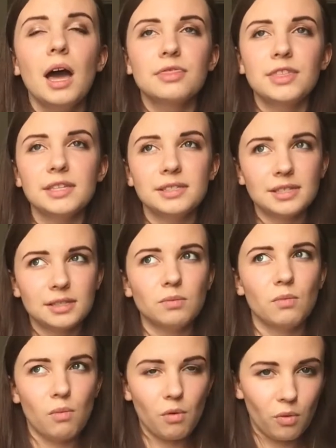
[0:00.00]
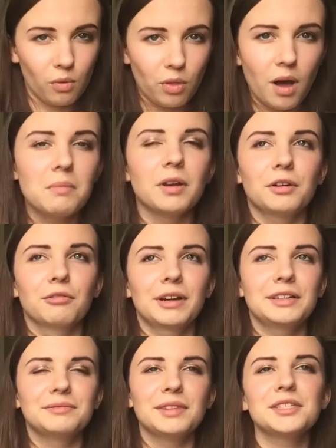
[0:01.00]
This isn't all that I'm going to
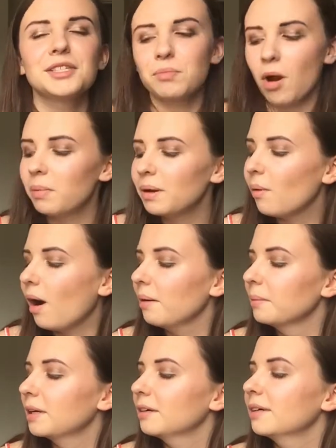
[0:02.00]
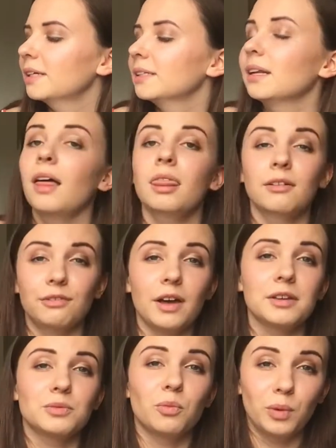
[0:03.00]
read. This is probably what I'm going to read in like the
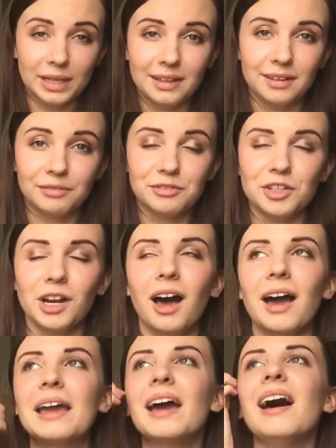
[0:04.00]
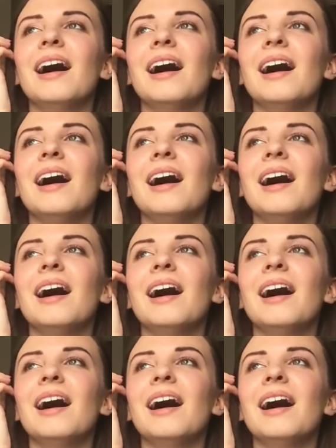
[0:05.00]
first week of July.